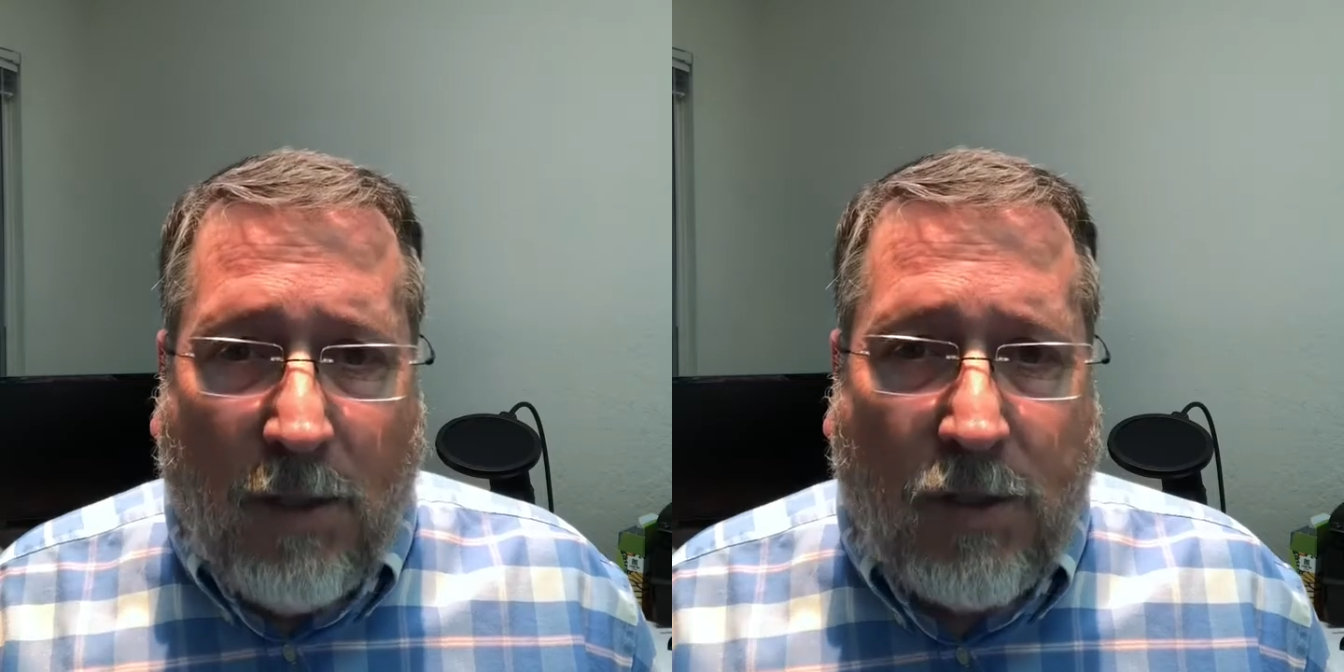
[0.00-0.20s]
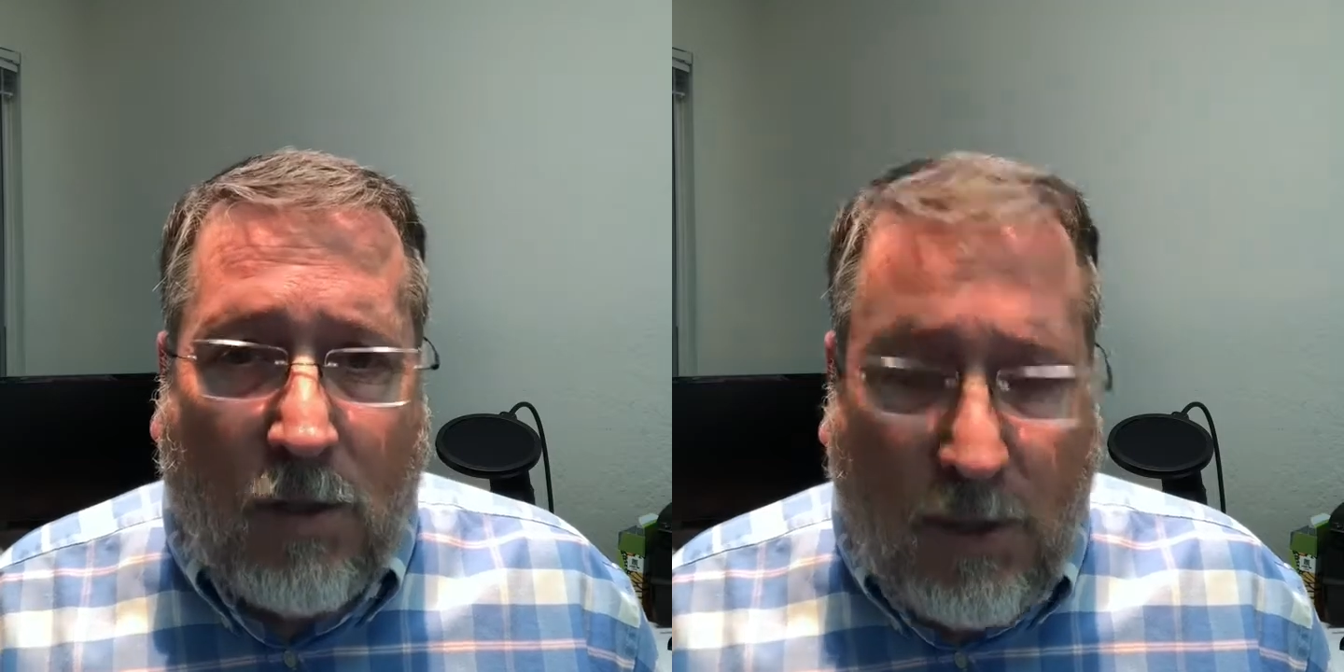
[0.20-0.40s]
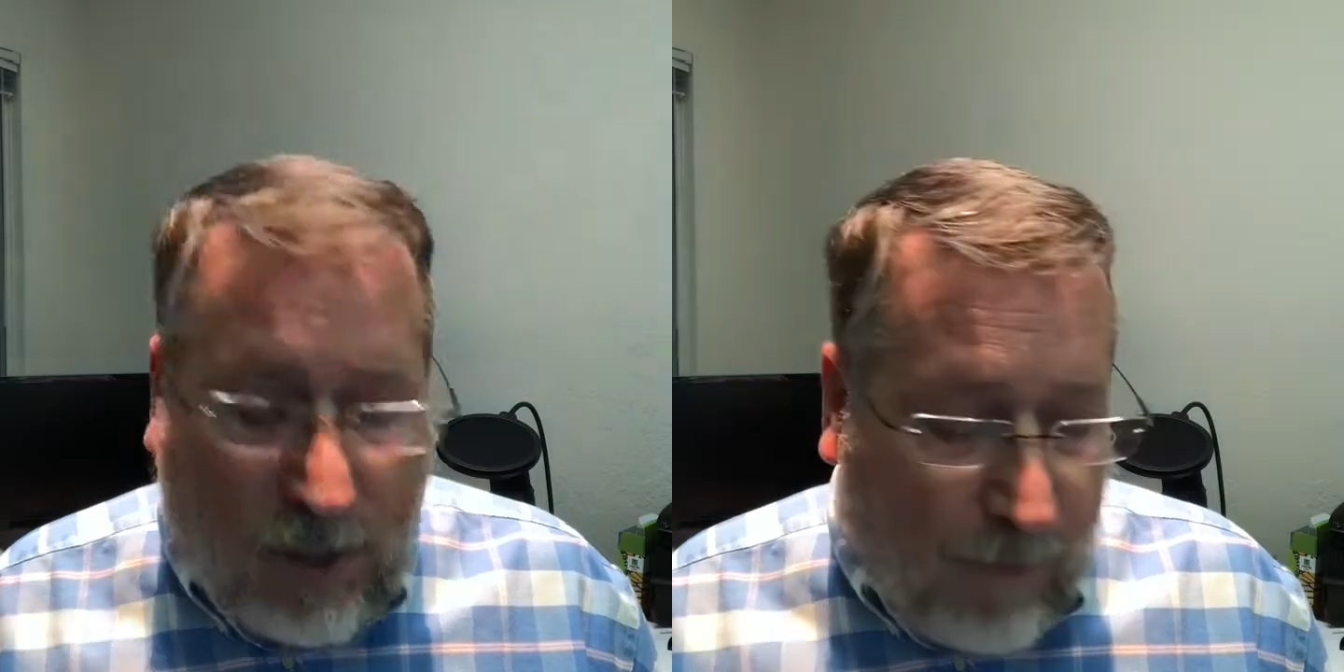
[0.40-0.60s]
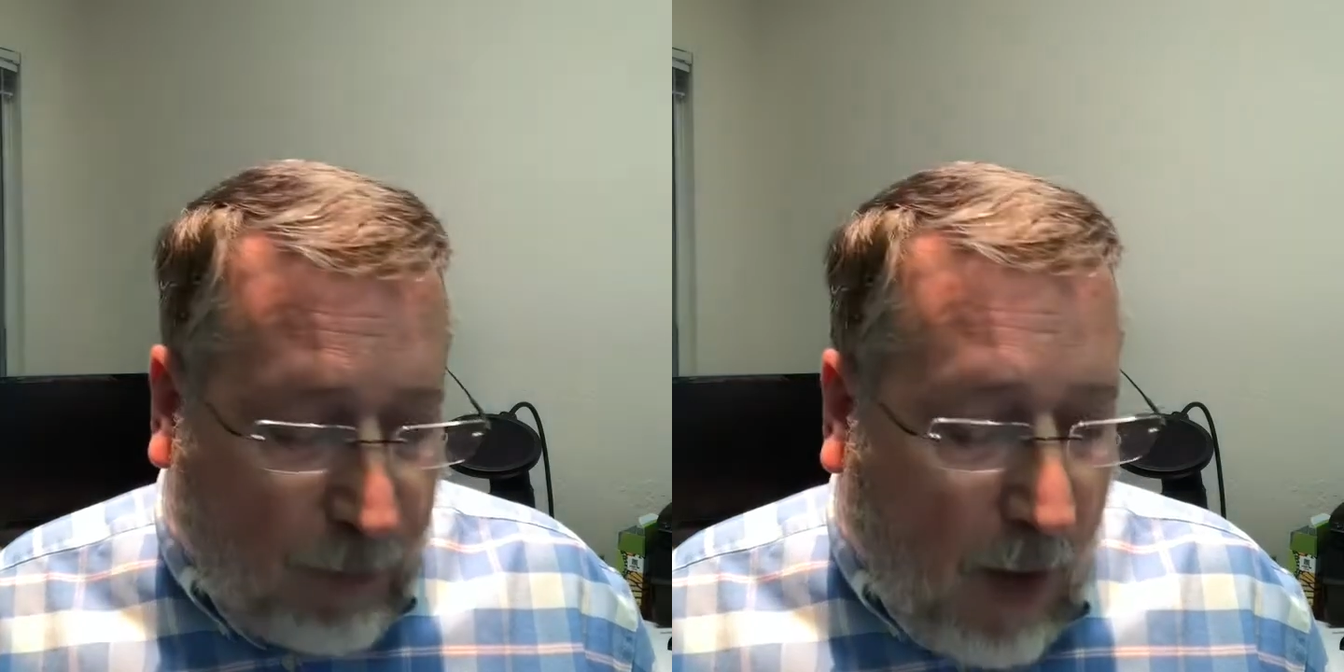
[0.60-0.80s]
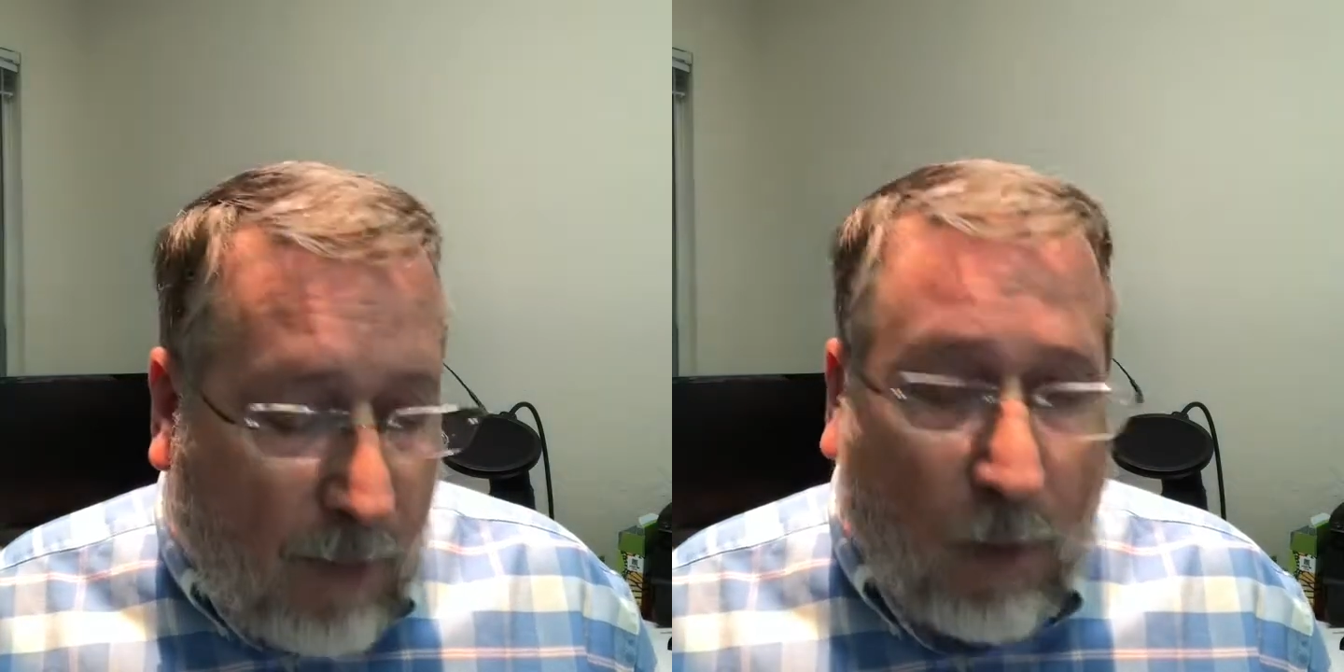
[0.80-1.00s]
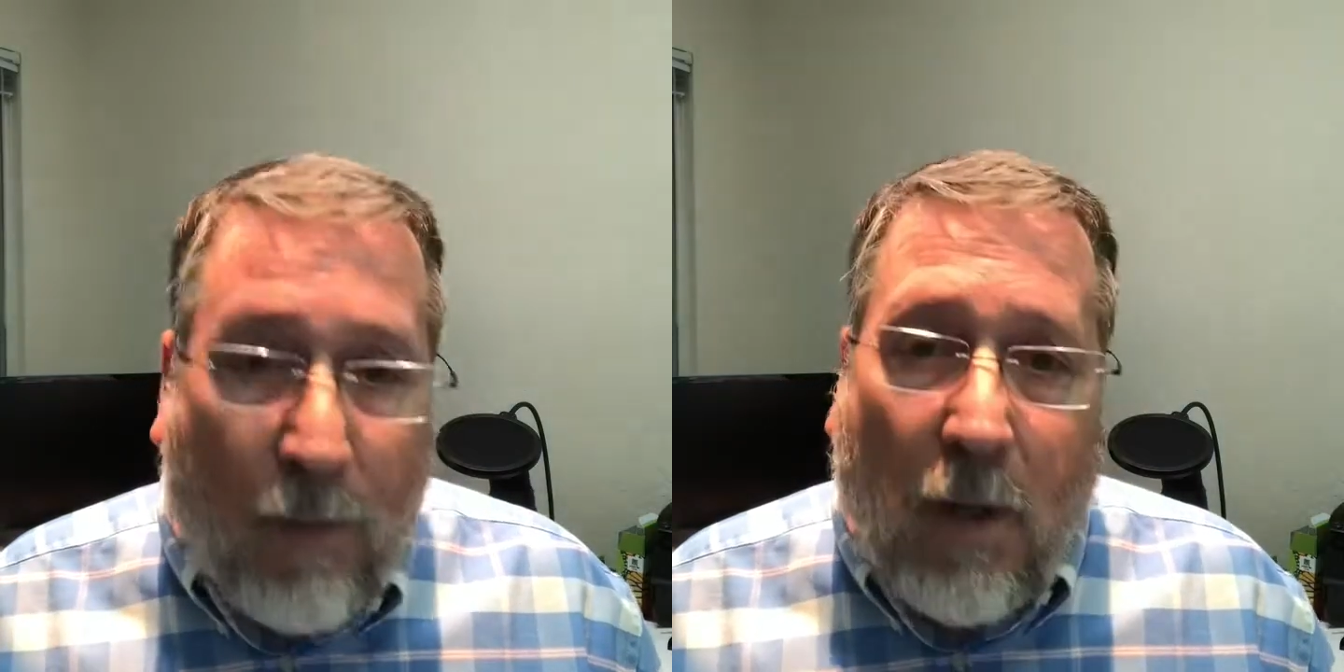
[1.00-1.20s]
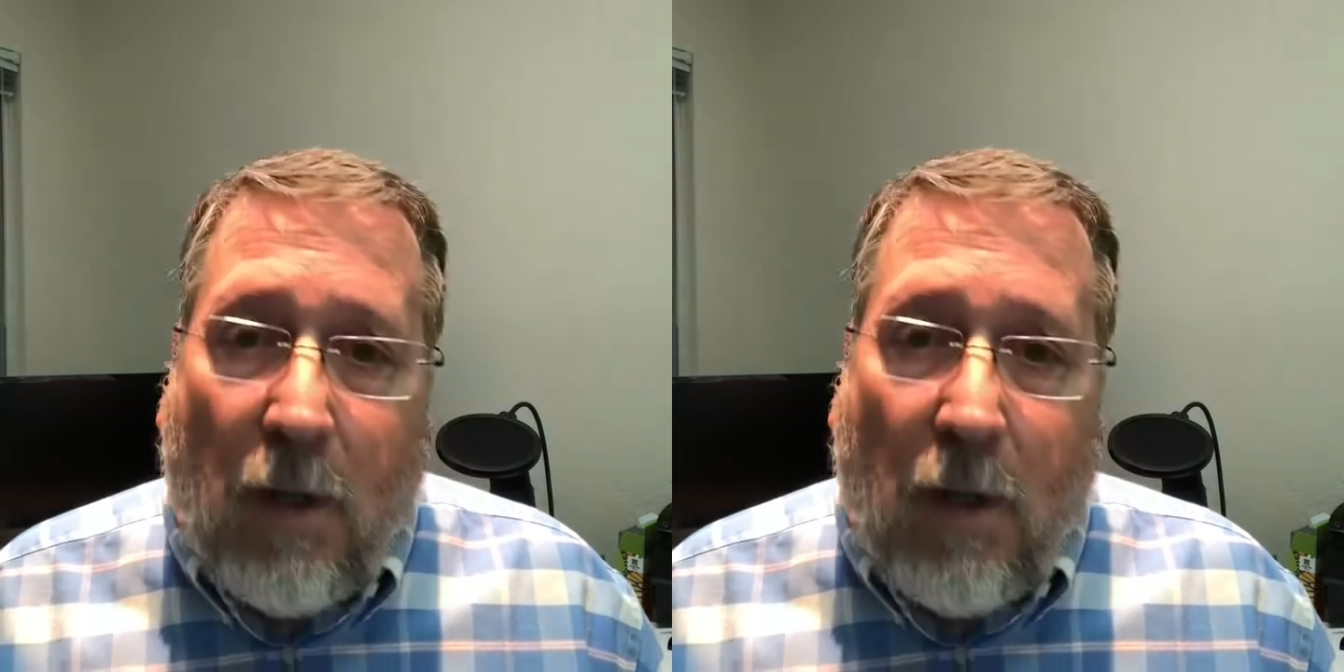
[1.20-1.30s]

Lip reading: some problem.